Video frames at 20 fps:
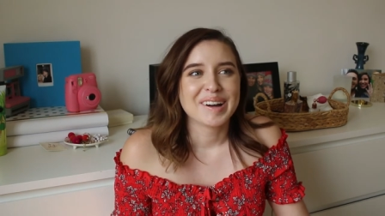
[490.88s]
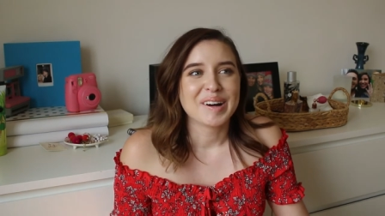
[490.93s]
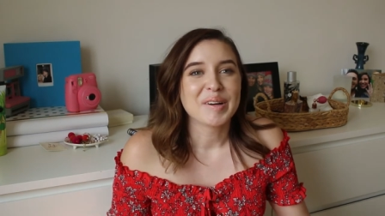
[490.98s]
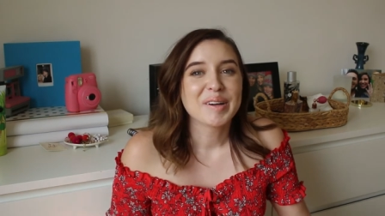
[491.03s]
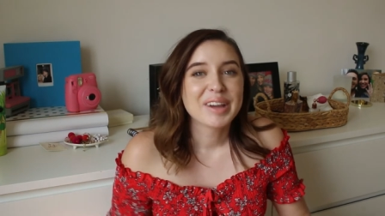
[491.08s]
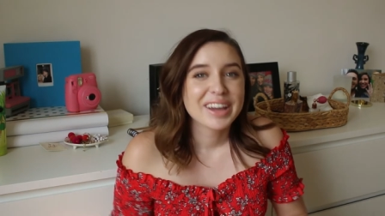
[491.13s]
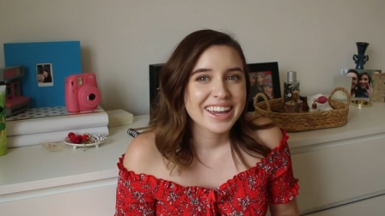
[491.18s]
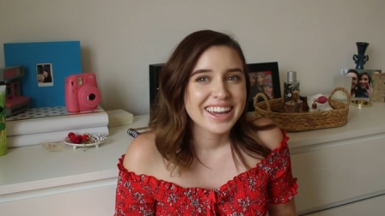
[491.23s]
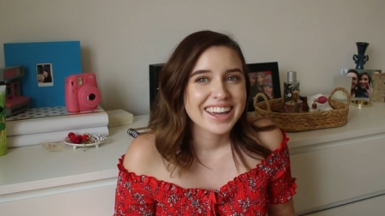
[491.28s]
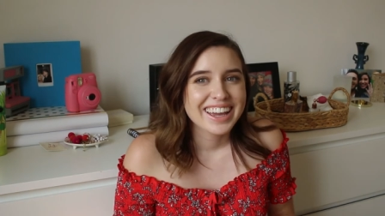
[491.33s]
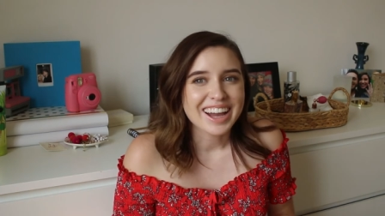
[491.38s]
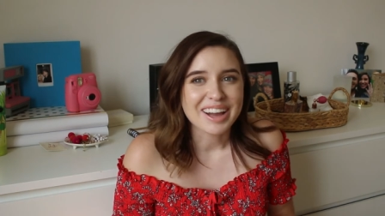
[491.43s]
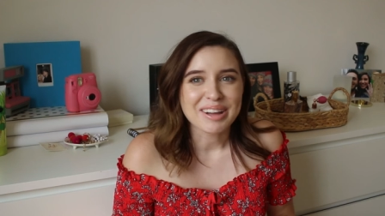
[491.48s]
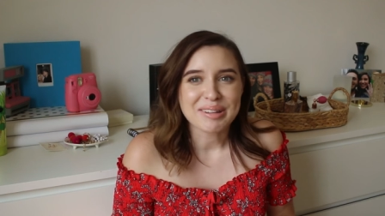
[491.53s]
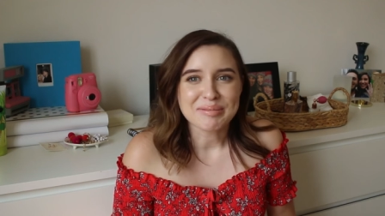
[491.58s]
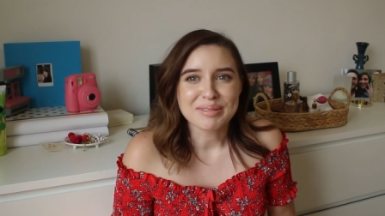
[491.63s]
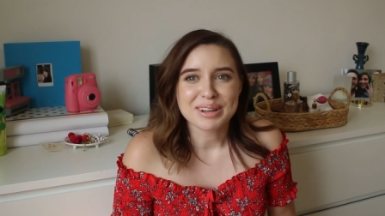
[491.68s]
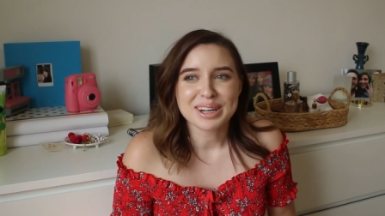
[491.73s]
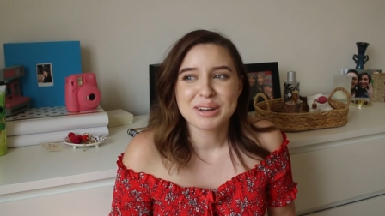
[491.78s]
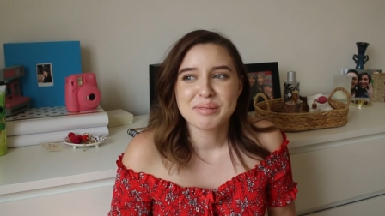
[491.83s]
okay,
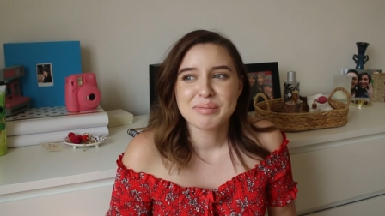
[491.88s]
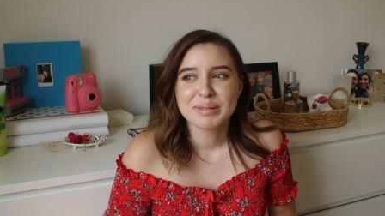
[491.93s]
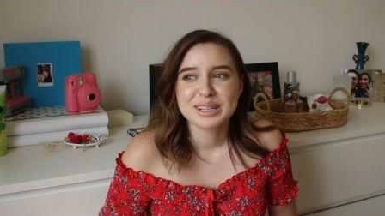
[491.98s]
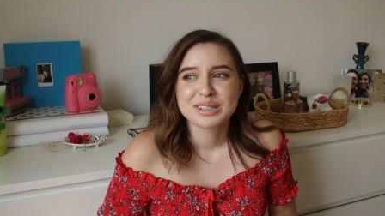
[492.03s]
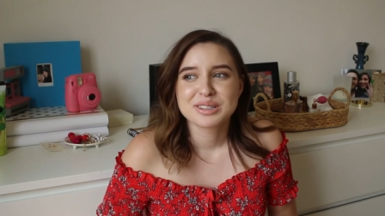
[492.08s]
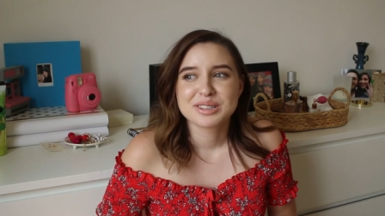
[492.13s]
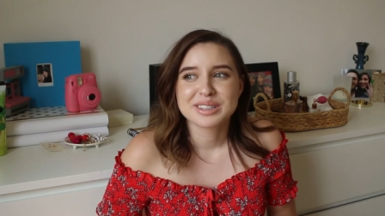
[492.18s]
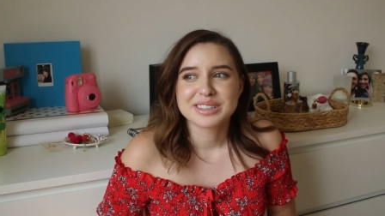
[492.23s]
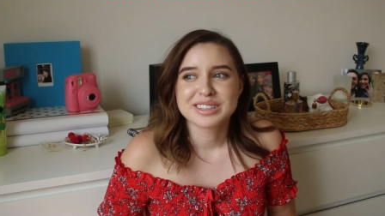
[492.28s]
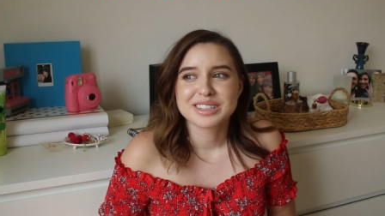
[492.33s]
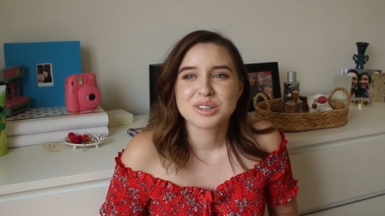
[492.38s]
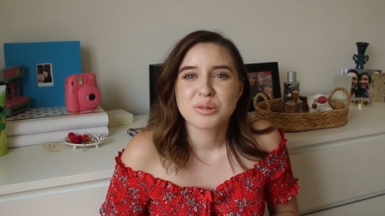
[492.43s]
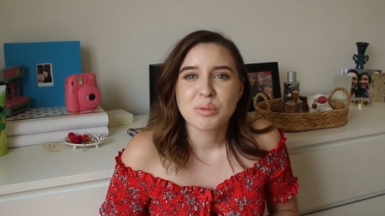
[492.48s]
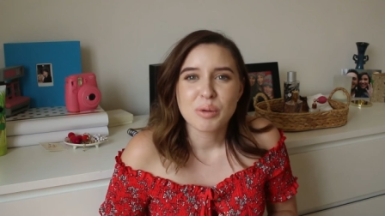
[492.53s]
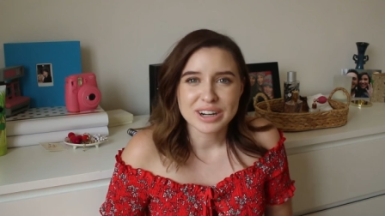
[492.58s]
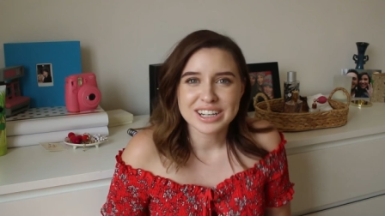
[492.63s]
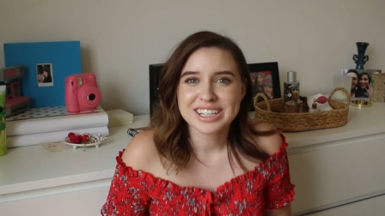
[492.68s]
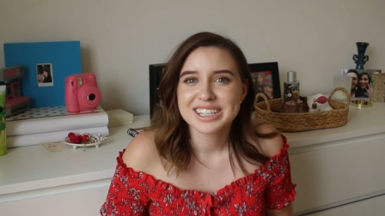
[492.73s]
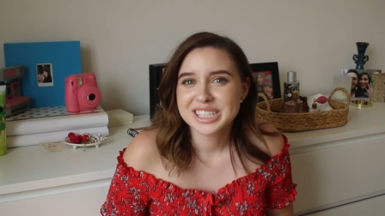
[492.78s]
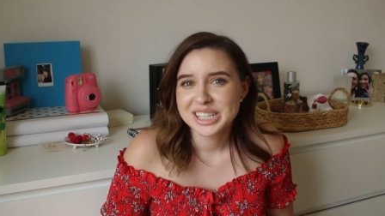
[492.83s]
I'm gonna be
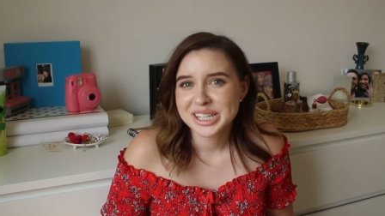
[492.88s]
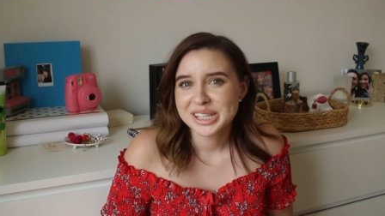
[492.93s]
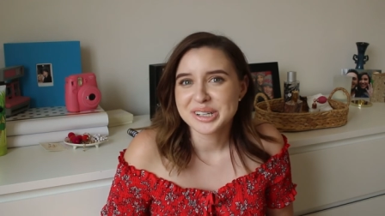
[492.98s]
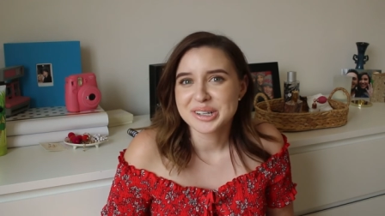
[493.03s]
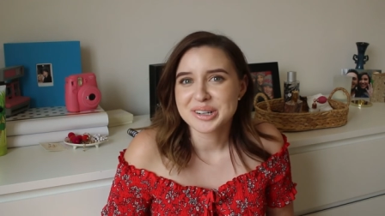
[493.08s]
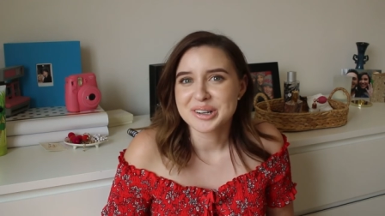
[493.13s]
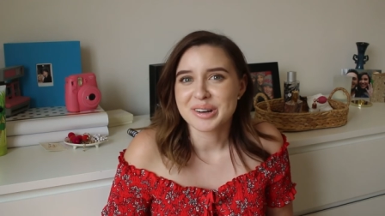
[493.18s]
22,